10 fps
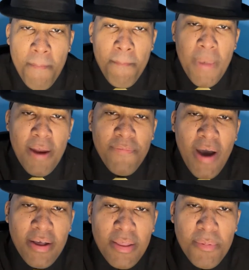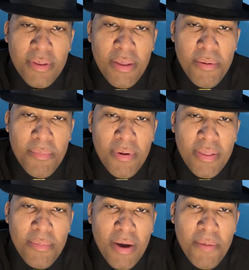Matter of fact, let me
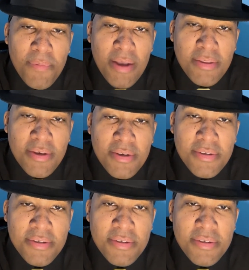update this.